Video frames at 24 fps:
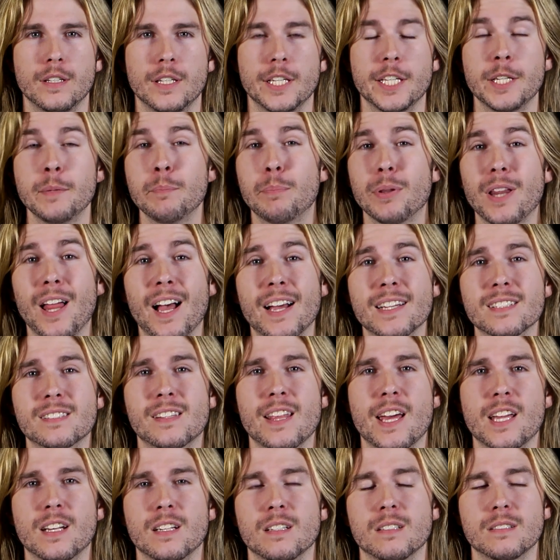It implies
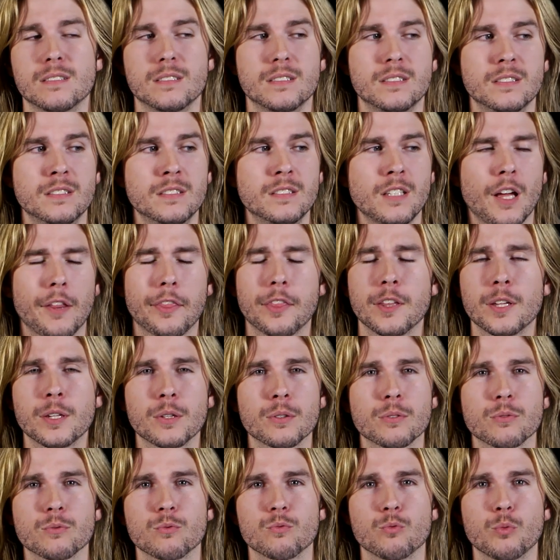that
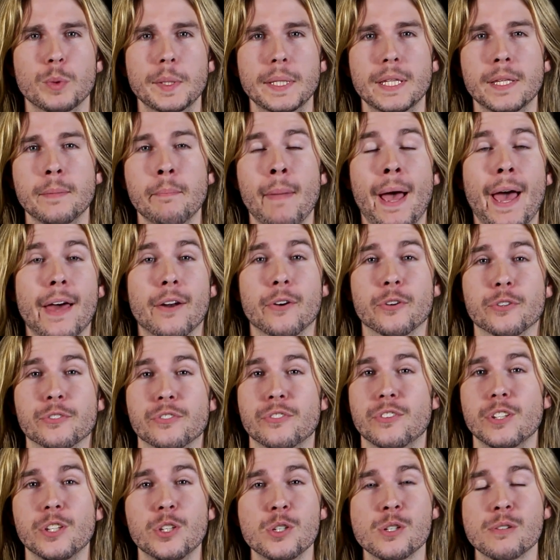nothing really
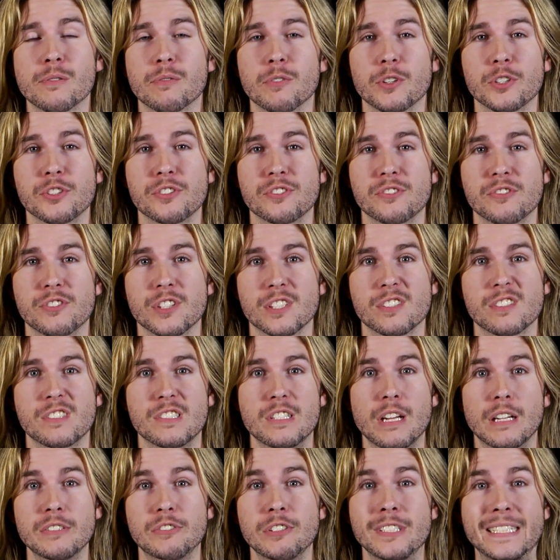matters. The universe just
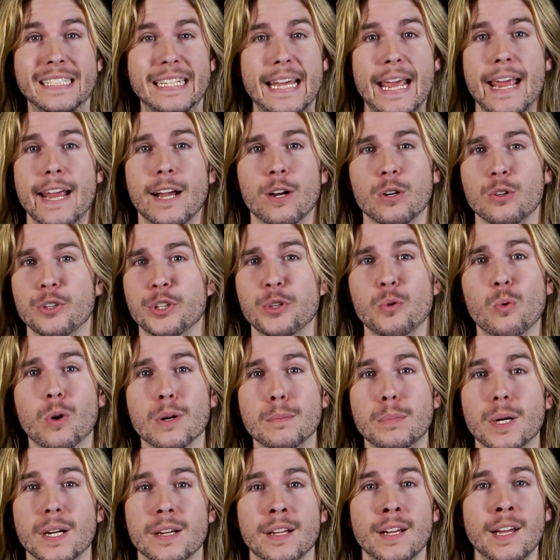doesn't care. You are
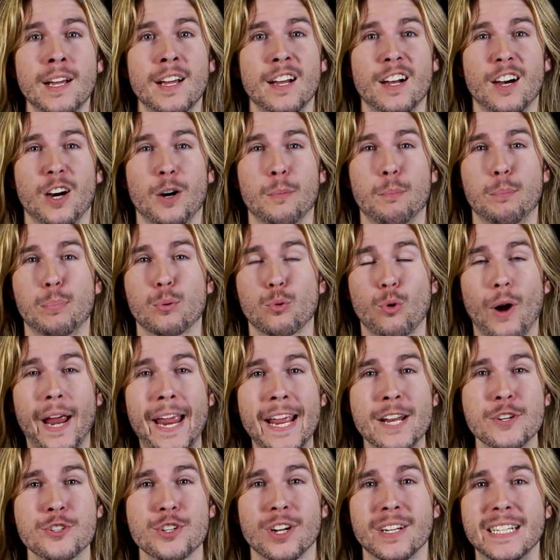but a
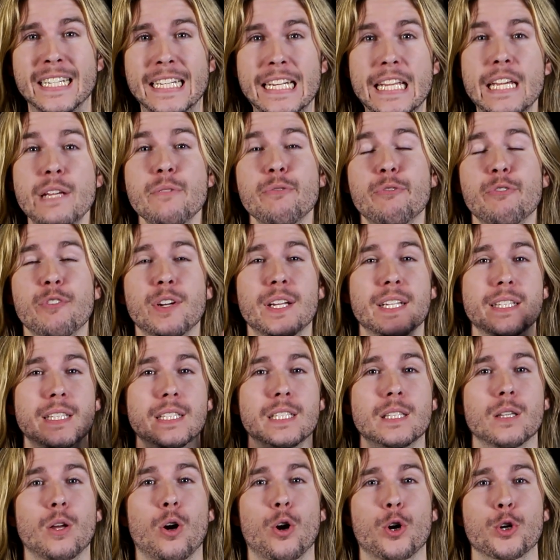branch on an
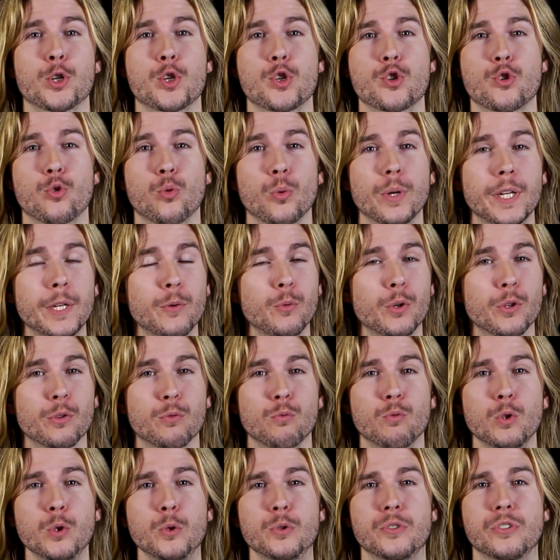infinitely large tree with
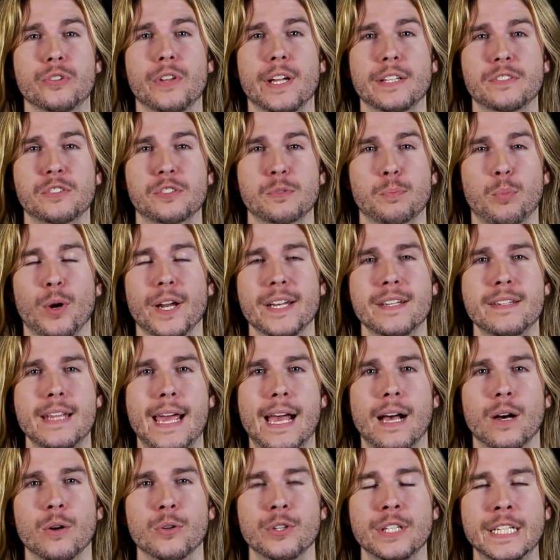roots that spread
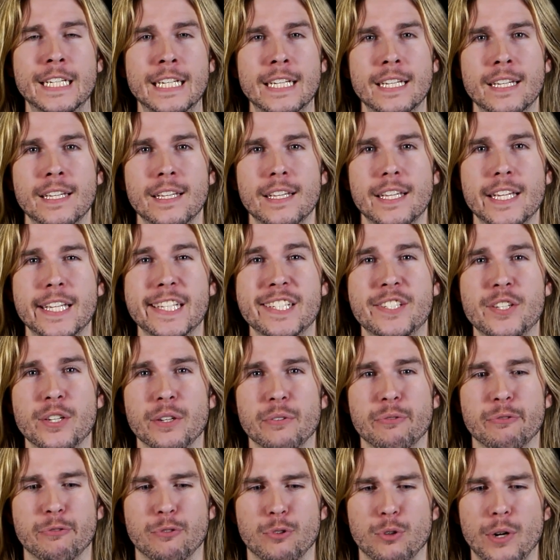down
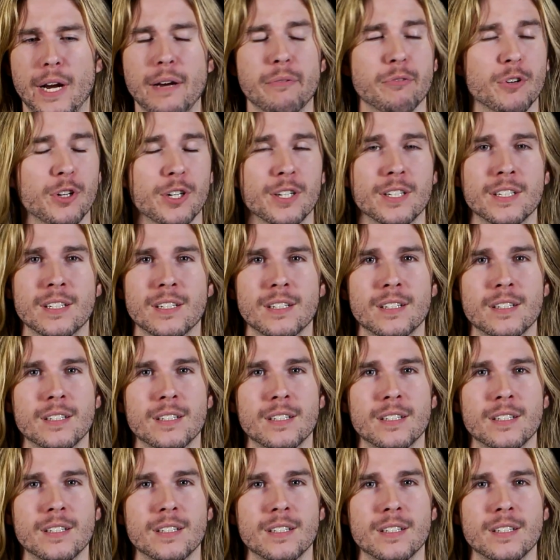into forever.